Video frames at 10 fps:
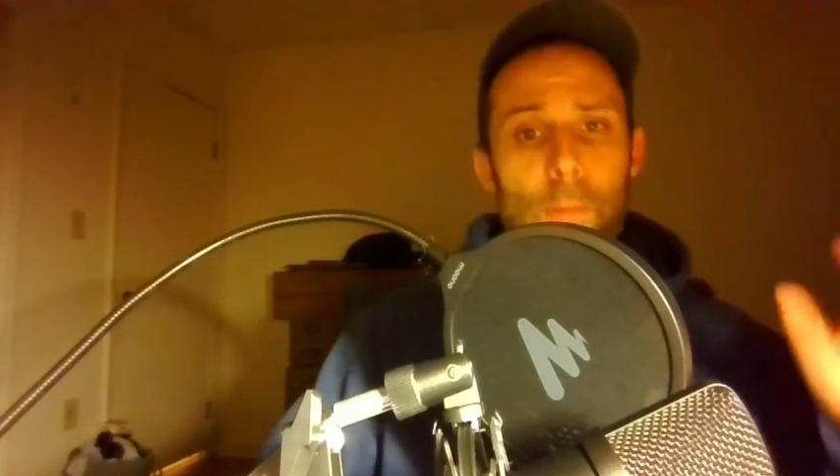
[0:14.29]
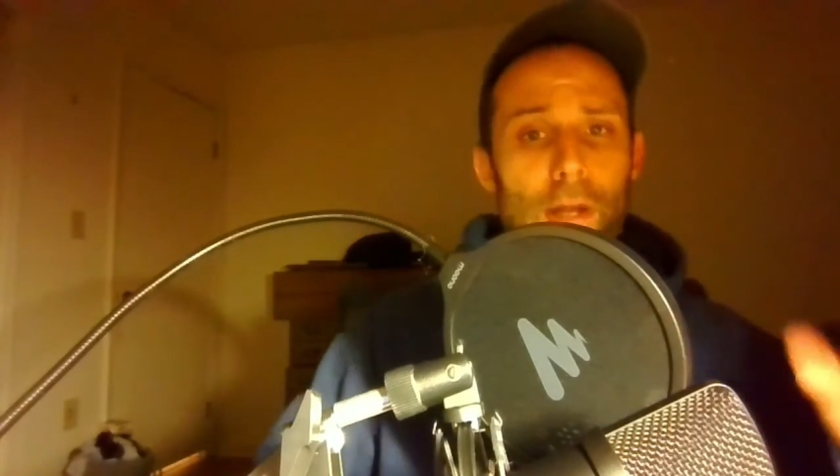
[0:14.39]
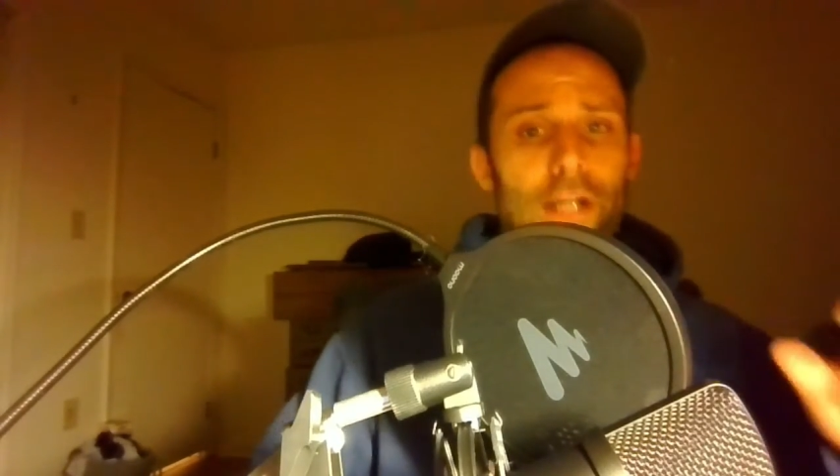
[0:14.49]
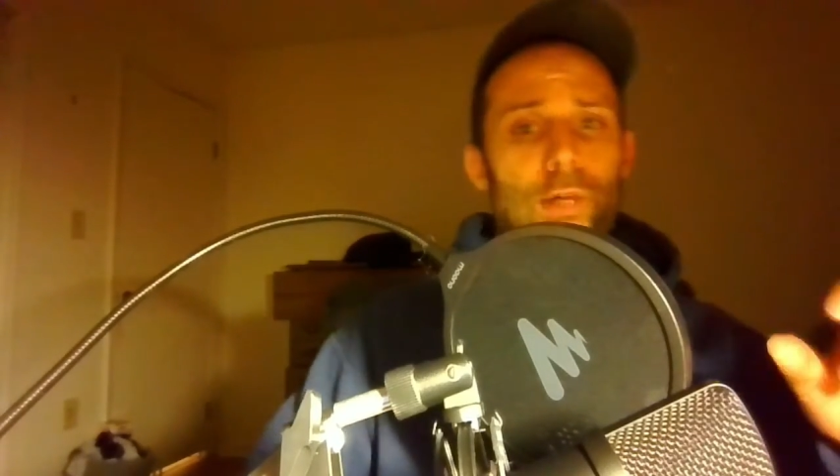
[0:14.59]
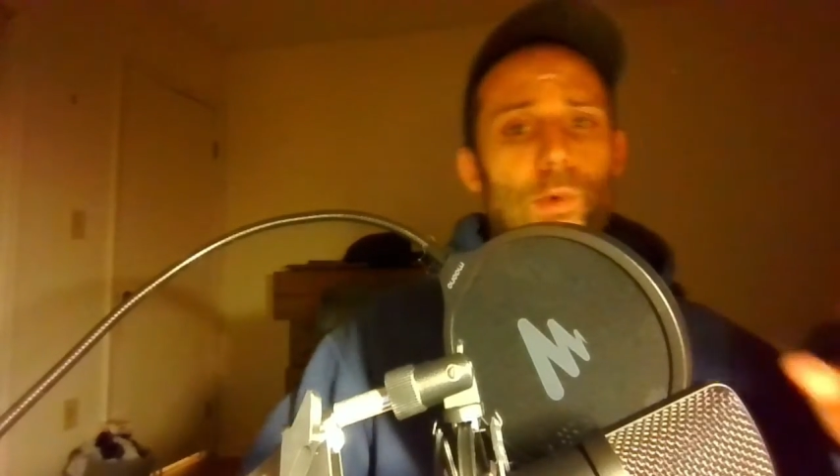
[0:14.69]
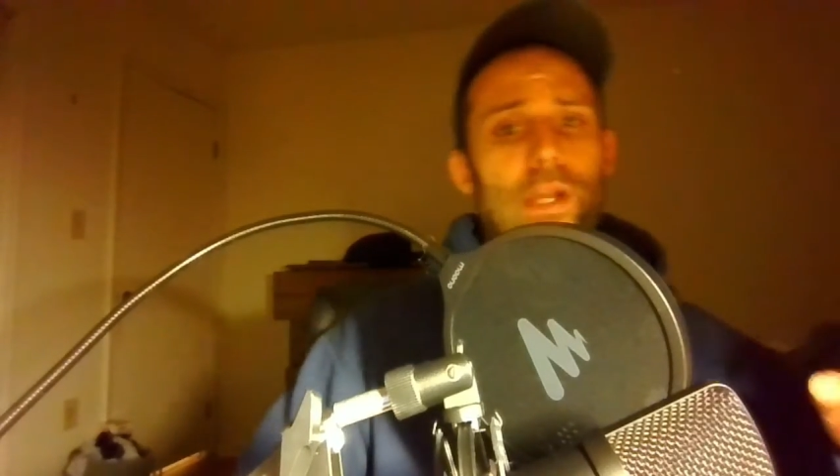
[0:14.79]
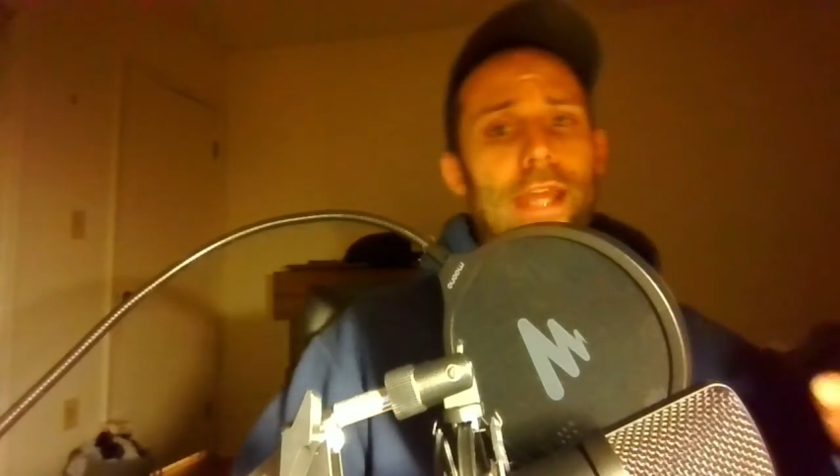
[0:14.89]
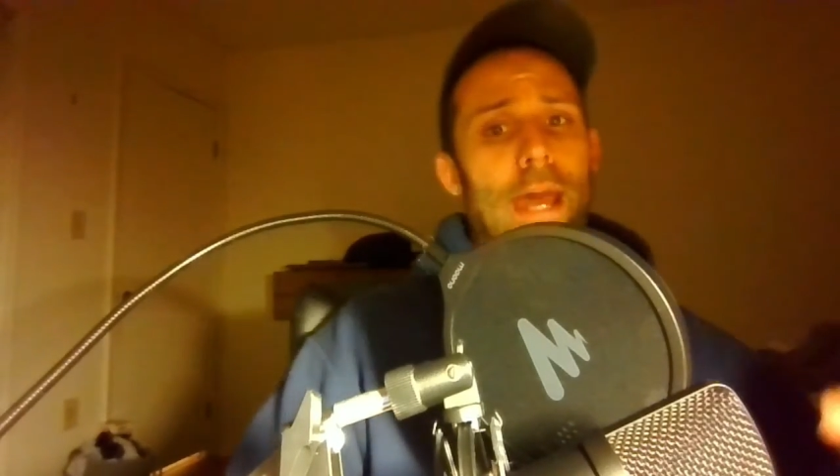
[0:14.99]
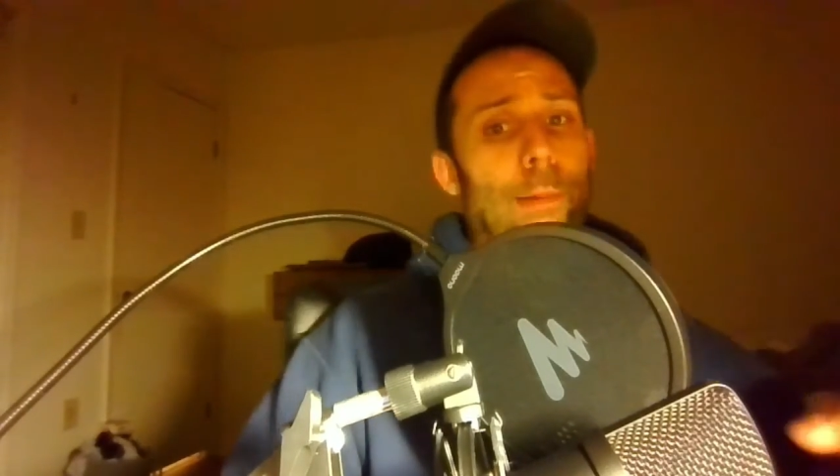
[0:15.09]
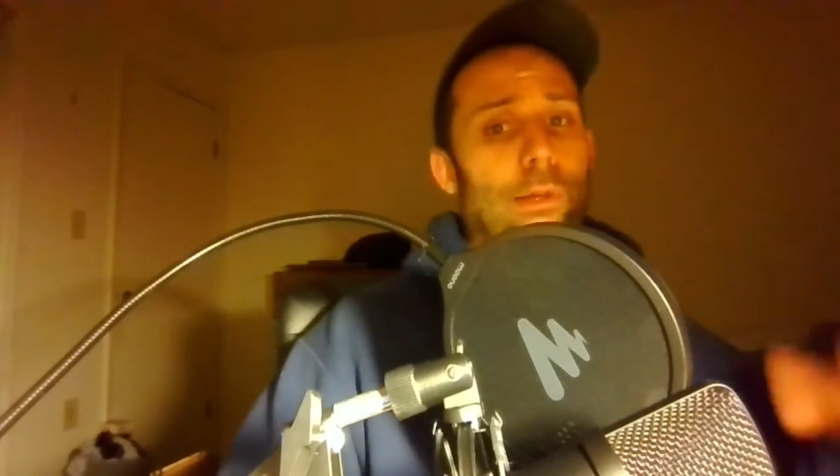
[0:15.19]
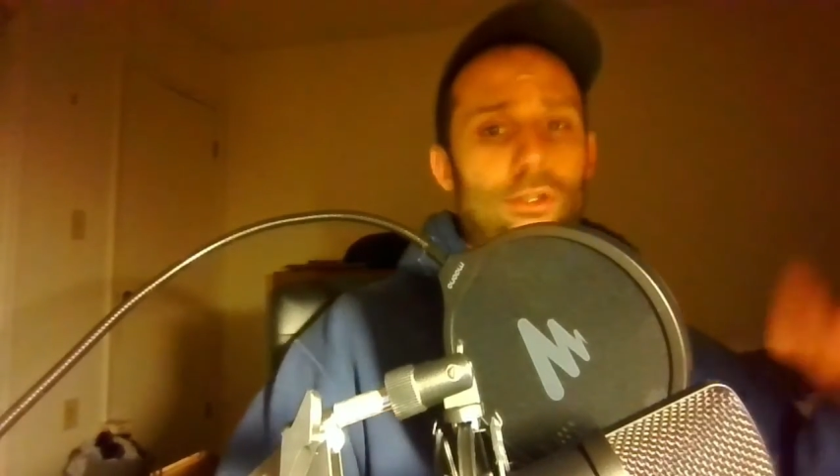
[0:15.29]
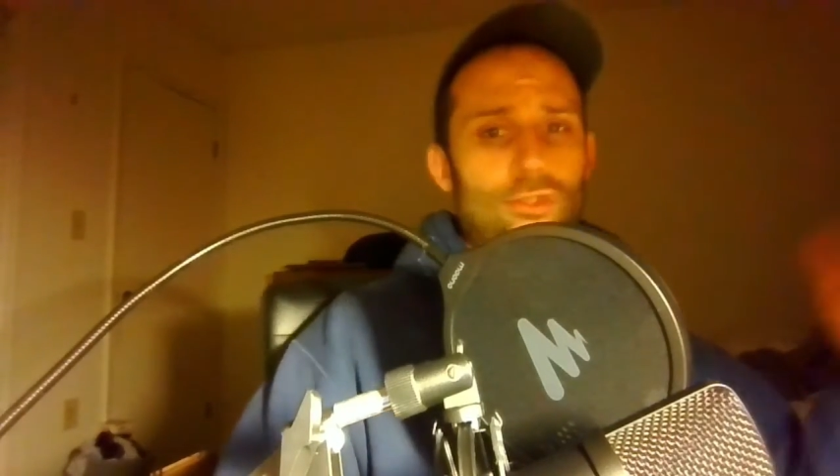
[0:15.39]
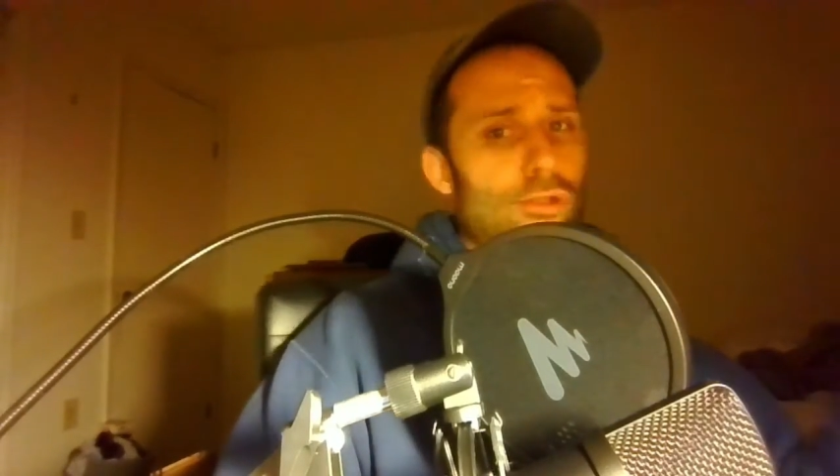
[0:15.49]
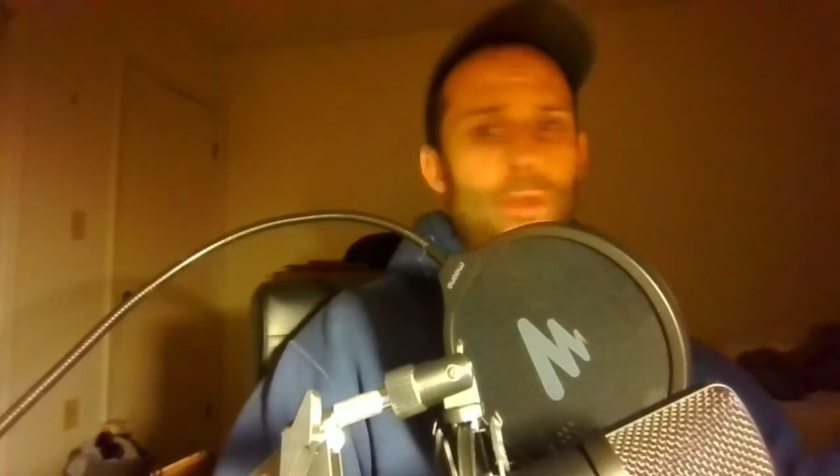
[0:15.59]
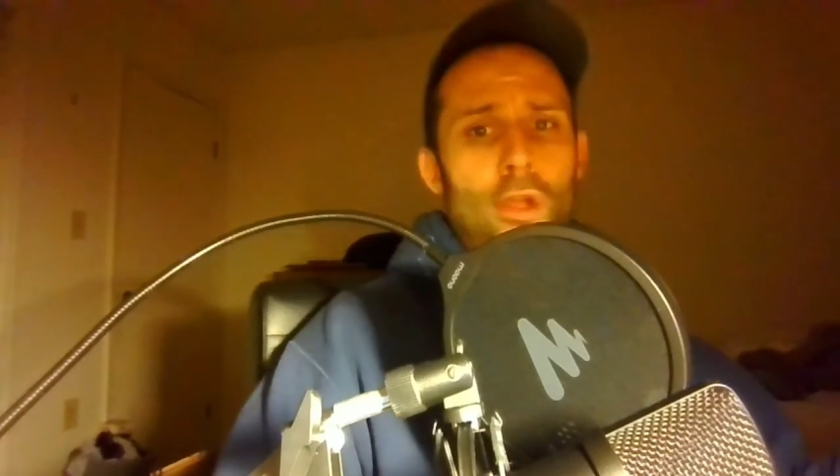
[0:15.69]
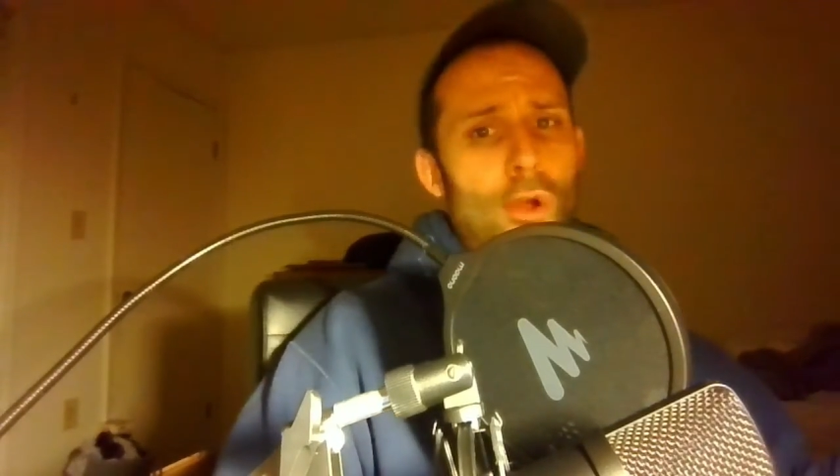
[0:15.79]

market recap because